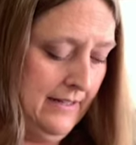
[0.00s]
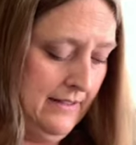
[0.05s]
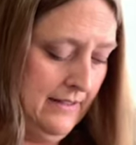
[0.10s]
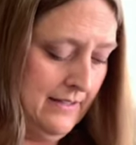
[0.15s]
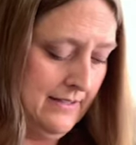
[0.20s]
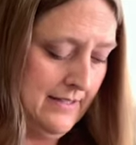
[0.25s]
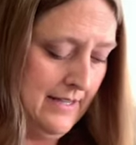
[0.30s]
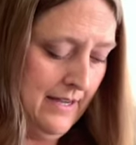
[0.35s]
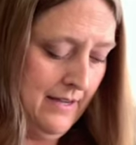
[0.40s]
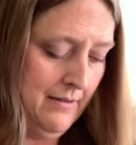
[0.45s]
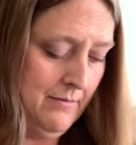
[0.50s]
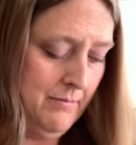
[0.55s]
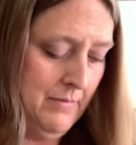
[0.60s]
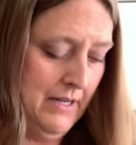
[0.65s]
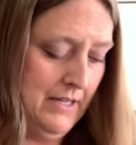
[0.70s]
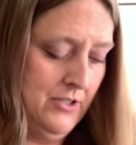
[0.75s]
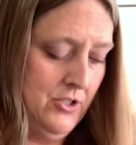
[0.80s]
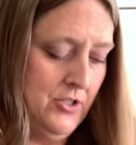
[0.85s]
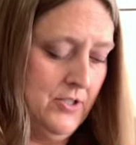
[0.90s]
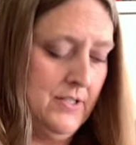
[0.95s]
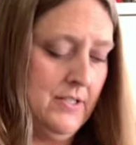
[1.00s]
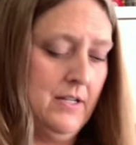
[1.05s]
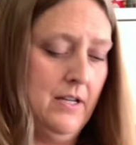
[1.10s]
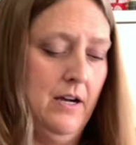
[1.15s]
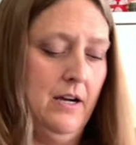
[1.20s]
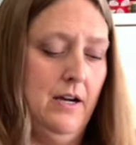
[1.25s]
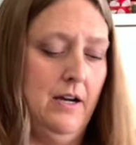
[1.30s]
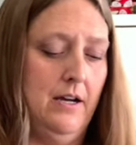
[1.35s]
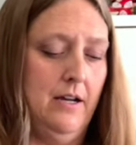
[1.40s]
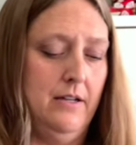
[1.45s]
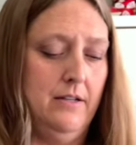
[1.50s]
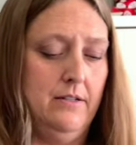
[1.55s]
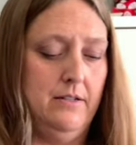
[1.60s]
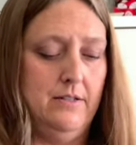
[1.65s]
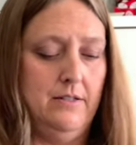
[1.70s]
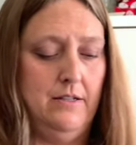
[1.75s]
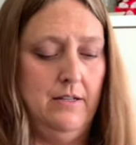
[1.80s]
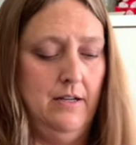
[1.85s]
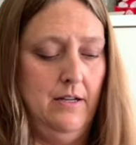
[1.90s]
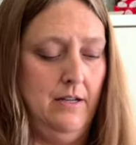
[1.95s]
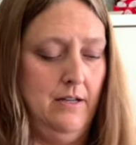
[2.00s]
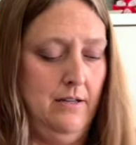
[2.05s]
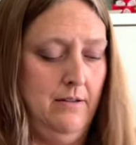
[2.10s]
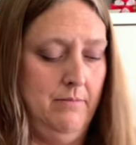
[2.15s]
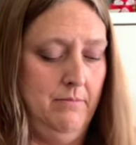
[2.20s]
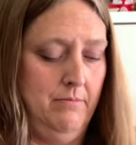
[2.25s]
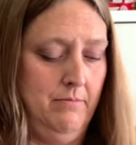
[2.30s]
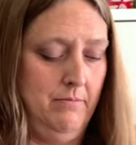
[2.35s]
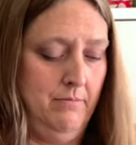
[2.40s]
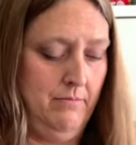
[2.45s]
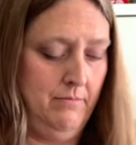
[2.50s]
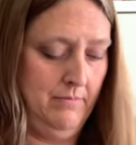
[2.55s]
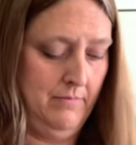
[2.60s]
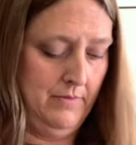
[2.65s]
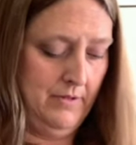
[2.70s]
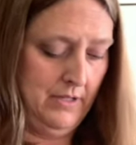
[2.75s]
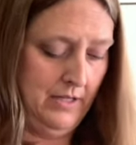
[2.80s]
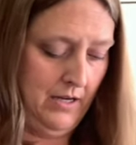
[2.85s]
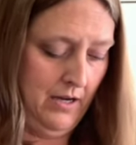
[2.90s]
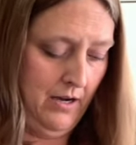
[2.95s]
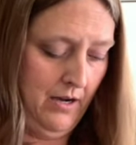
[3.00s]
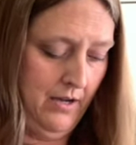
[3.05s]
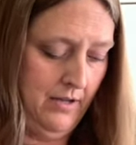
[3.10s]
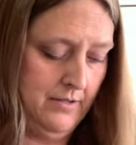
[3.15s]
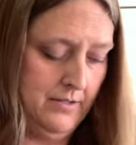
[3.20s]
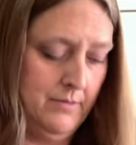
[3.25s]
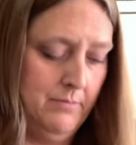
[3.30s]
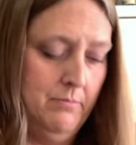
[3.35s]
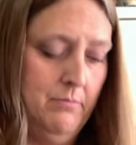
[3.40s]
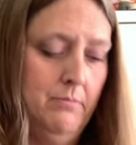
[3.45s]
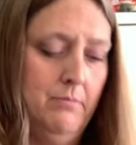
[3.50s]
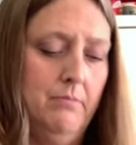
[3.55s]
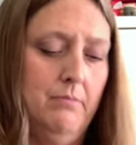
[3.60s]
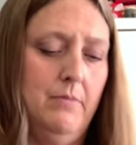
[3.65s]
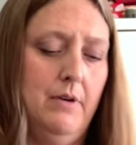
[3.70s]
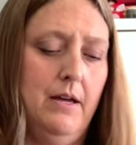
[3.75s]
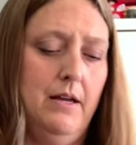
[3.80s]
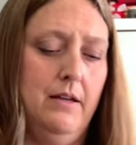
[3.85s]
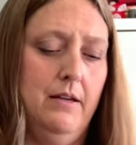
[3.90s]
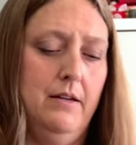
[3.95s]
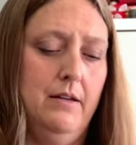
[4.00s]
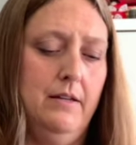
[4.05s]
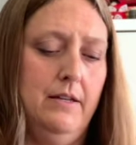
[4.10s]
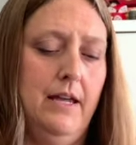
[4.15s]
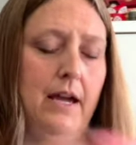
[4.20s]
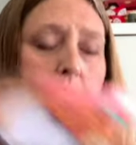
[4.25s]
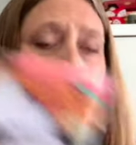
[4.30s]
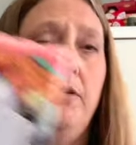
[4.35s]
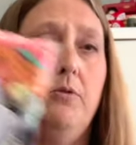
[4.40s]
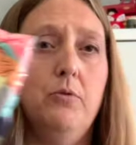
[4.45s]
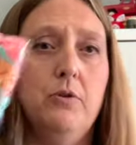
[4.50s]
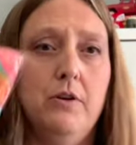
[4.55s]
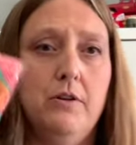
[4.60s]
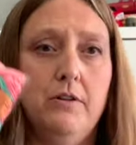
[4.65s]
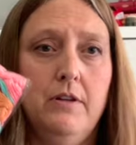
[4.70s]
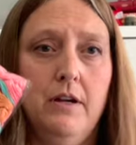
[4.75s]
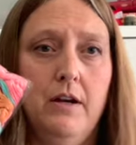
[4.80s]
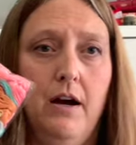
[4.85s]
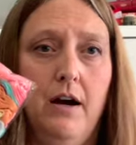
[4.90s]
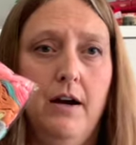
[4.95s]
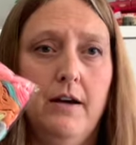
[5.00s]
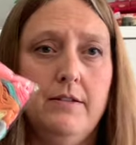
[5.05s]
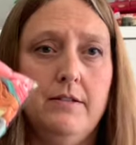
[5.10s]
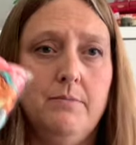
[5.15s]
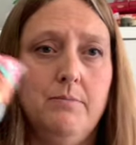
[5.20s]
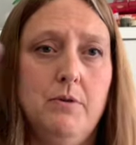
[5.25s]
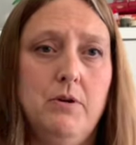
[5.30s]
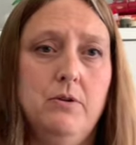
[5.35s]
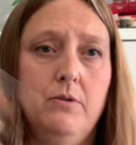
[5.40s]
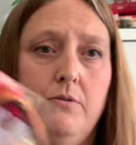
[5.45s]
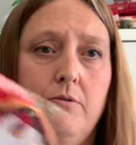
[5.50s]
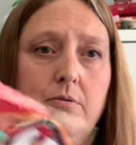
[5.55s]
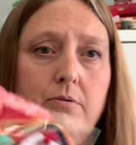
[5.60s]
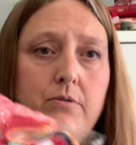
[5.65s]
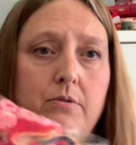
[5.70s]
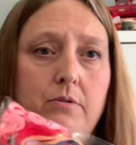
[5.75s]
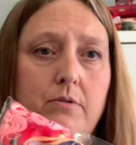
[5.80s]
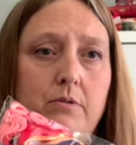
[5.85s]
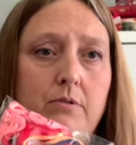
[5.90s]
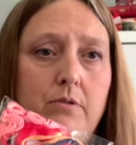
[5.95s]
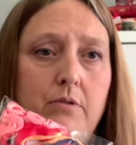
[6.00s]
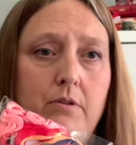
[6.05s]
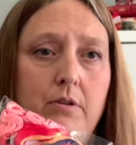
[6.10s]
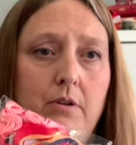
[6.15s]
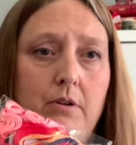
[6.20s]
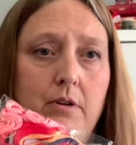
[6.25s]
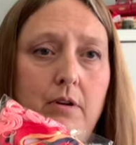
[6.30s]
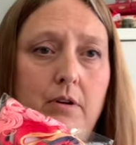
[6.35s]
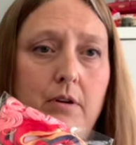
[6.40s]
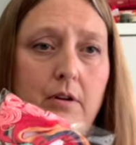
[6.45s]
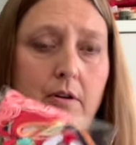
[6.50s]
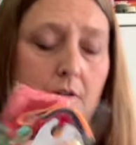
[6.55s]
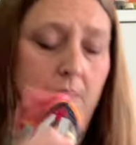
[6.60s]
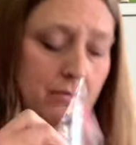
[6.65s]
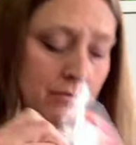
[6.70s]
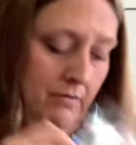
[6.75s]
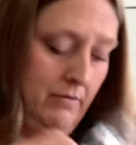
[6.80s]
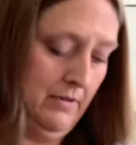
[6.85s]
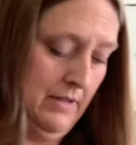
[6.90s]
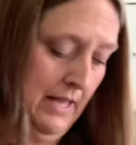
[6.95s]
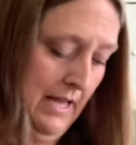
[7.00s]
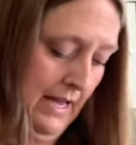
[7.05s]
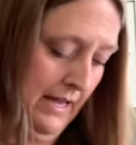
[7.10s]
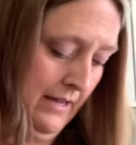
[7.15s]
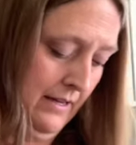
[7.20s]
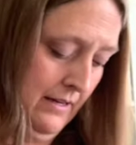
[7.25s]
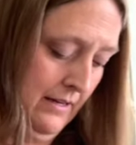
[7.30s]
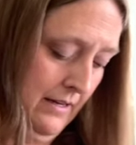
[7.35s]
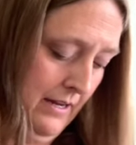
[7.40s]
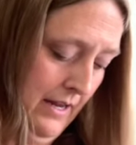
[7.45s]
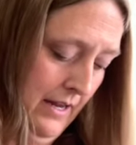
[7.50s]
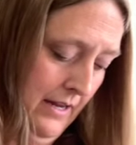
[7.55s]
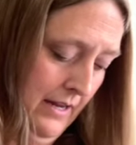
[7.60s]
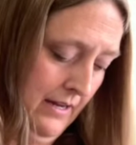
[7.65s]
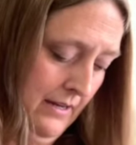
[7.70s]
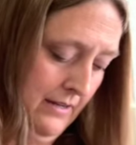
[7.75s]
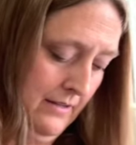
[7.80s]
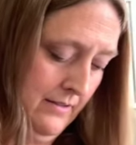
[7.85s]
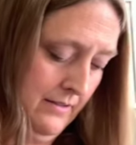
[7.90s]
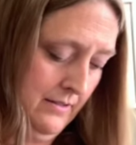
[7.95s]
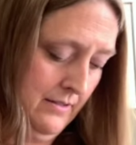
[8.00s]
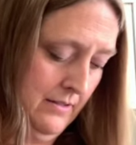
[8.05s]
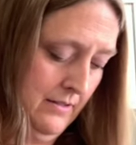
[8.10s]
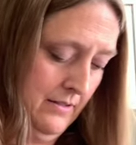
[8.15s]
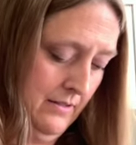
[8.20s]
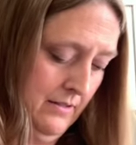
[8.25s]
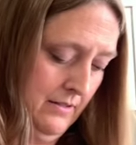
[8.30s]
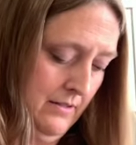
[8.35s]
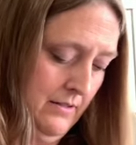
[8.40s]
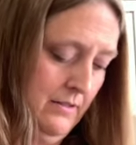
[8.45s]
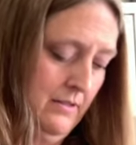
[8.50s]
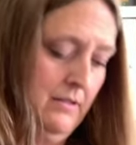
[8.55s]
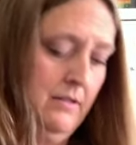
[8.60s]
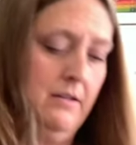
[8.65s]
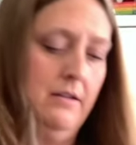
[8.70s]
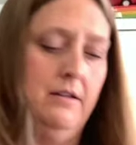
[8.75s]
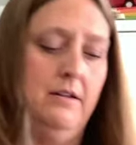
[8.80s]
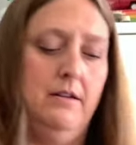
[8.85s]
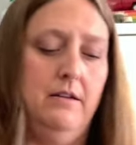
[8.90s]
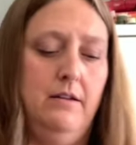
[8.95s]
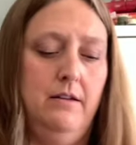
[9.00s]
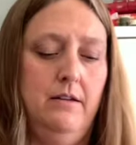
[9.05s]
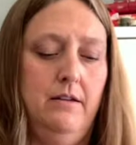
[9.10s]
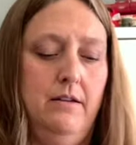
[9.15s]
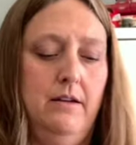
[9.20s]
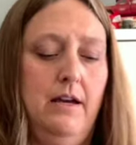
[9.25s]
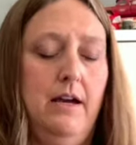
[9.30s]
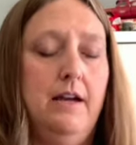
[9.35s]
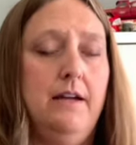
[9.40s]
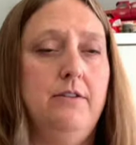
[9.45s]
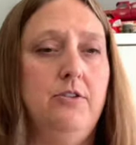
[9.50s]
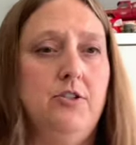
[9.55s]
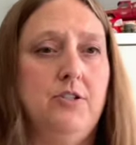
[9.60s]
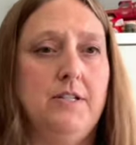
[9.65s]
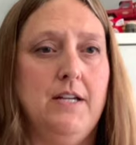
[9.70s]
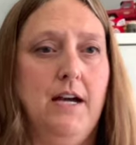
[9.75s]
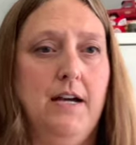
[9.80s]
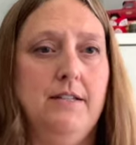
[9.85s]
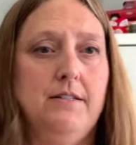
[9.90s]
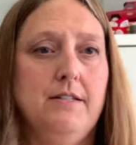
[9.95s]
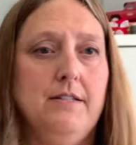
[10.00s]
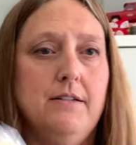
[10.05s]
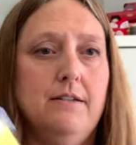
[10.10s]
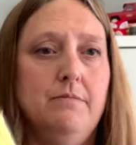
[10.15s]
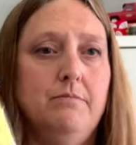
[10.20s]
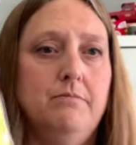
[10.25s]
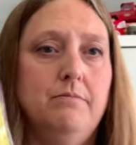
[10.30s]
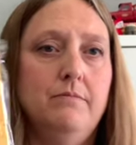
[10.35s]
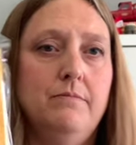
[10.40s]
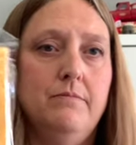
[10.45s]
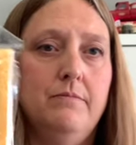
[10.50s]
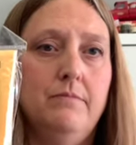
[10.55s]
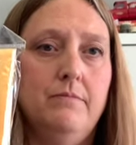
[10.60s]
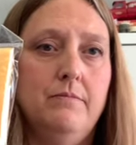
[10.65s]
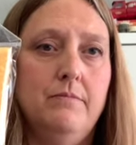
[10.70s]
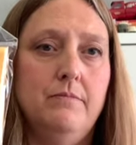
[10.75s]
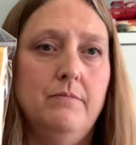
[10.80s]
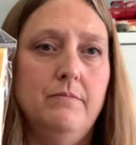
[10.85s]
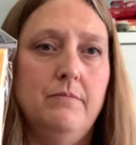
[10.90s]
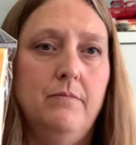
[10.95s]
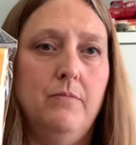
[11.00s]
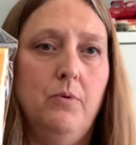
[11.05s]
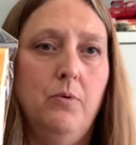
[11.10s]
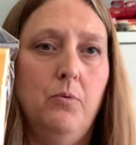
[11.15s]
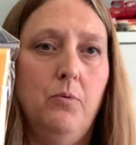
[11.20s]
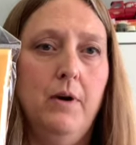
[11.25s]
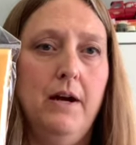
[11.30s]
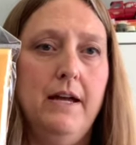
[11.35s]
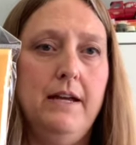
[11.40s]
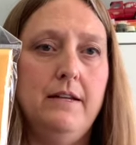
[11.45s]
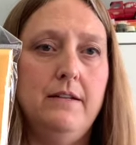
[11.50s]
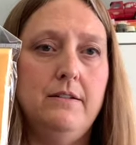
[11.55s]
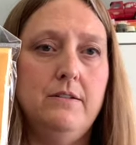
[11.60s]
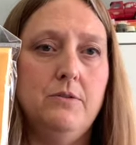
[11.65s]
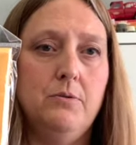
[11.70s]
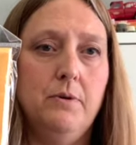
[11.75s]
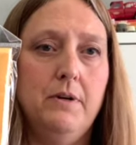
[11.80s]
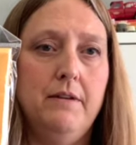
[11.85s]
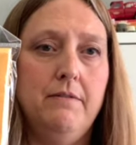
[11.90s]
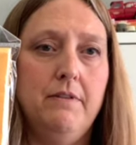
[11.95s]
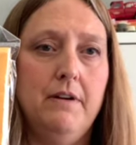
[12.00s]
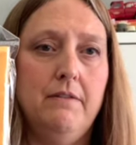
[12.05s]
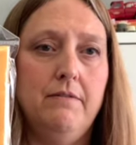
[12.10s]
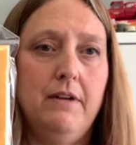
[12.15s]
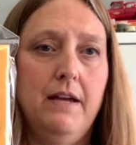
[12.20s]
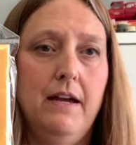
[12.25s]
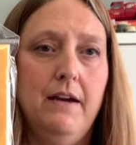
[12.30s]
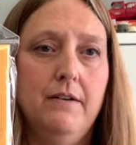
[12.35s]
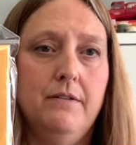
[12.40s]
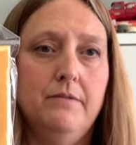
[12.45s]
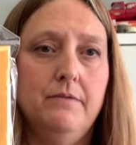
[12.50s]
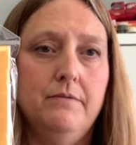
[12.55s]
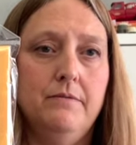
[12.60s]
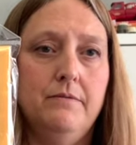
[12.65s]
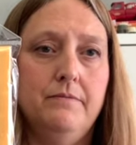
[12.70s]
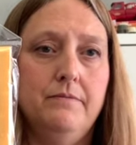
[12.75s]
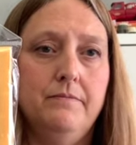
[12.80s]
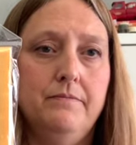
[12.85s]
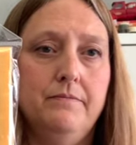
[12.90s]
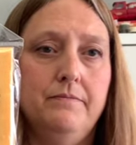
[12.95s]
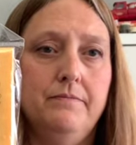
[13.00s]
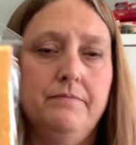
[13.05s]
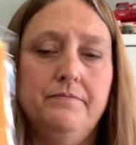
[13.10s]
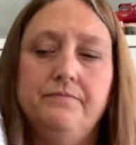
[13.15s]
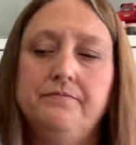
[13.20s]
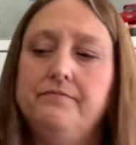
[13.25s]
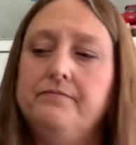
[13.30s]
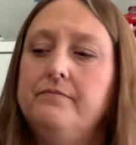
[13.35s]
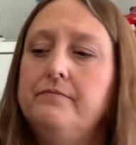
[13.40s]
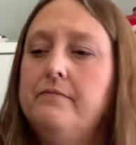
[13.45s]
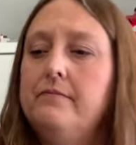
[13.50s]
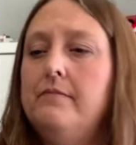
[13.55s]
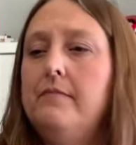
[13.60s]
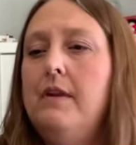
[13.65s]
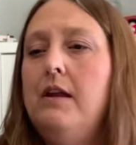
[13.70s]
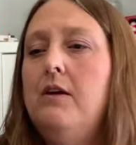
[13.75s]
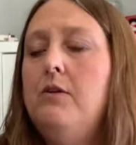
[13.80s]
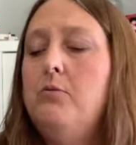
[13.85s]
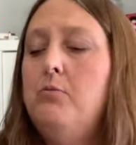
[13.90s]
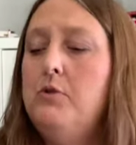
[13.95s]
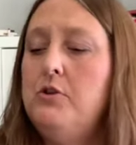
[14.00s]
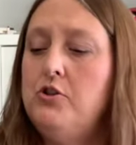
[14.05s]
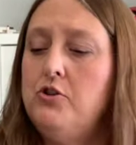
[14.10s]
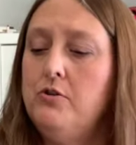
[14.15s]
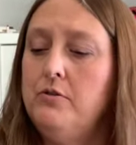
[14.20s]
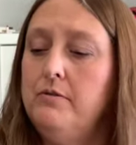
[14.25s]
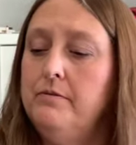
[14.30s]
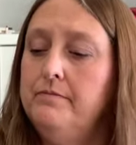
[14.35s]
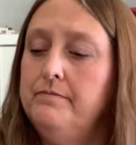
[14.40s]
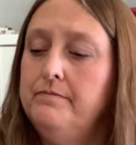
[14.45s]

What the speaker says: this up, I just got the Cosmo. Yeah, I ordered the Cosmos for that, and I just got some white 25 count Witchell